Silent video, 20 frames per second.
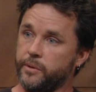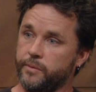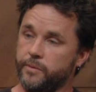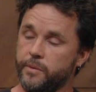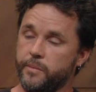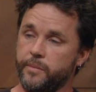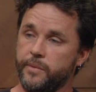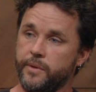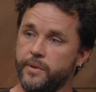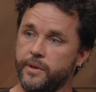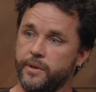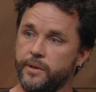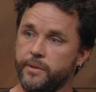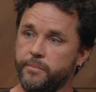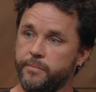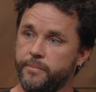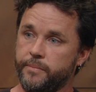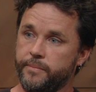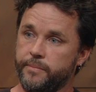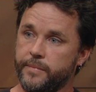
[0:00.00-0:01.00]
of the, the
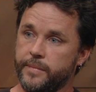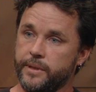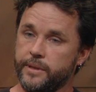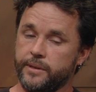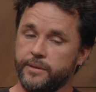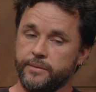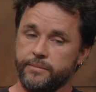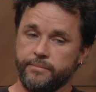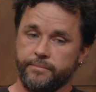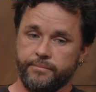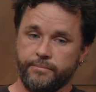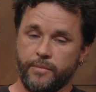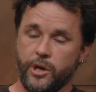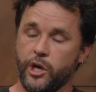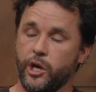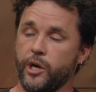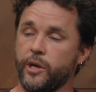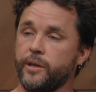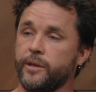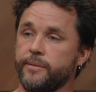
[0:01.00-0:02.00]
uh,
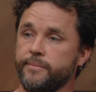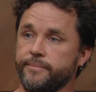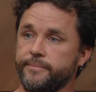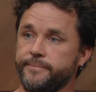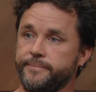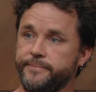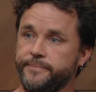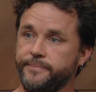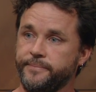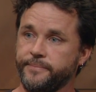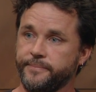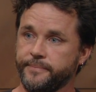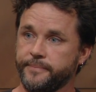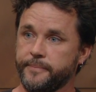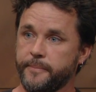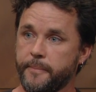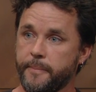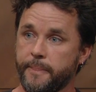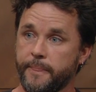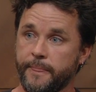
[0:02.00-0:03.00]
monarch.
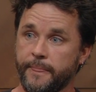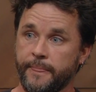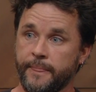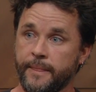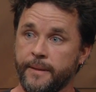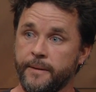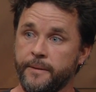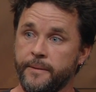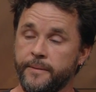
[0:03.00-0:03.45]
So if you